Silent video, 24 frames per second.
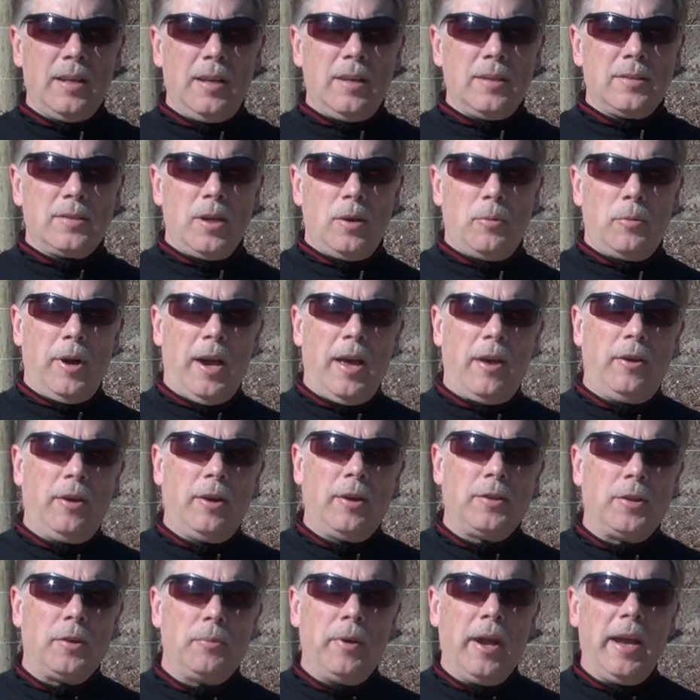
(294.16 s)
So we're out here
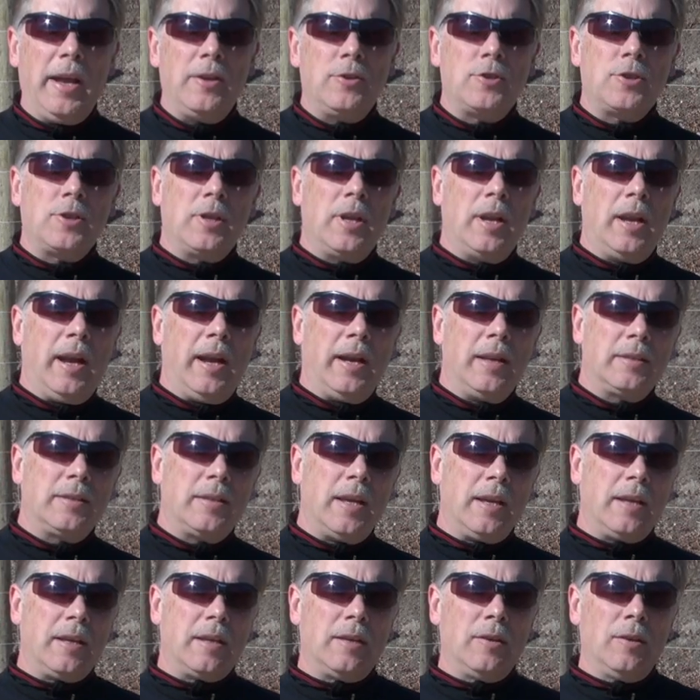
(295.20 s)
at the range today to
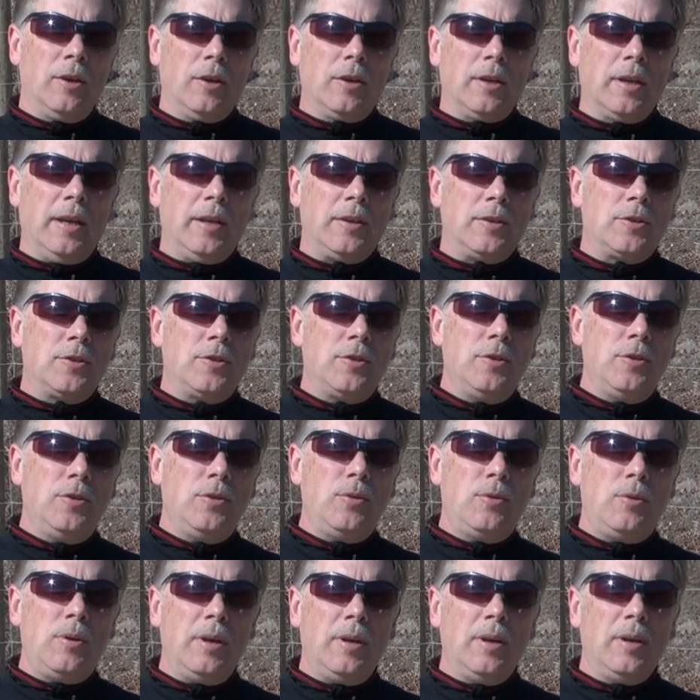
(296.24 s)
take a look at
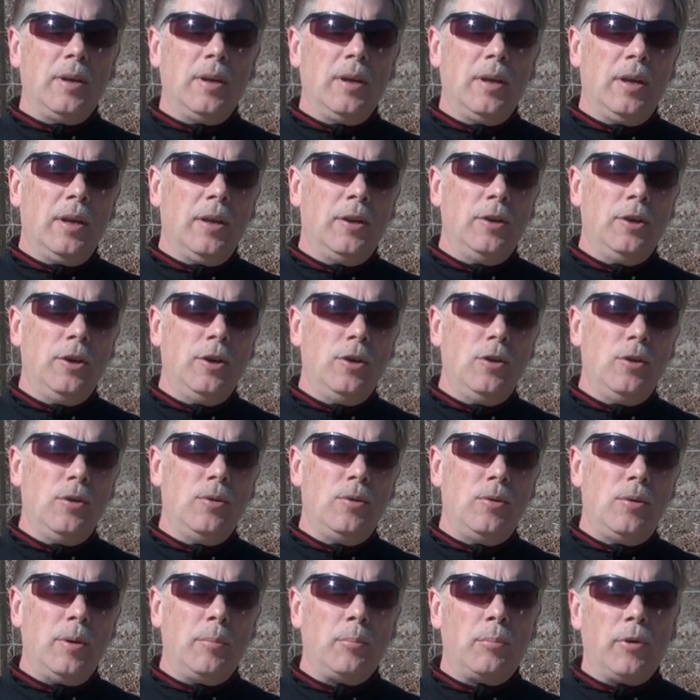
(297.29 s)
two
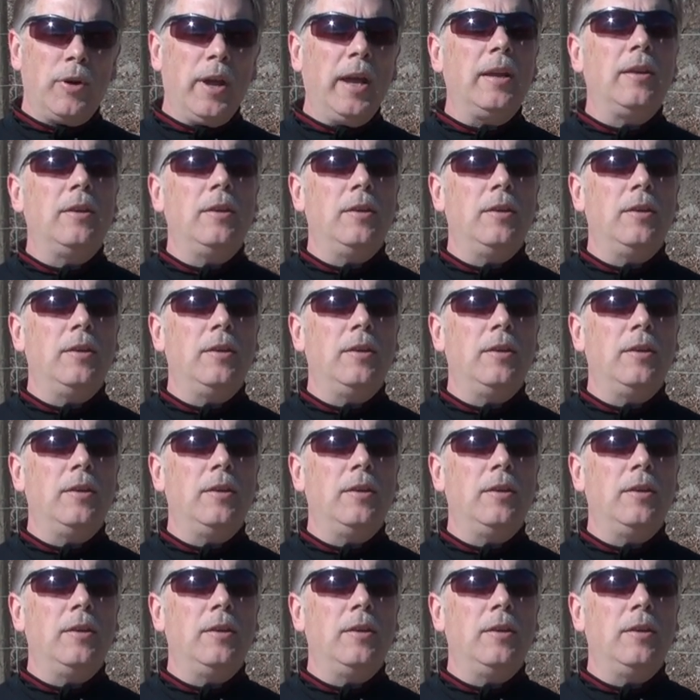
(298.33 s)
new, brand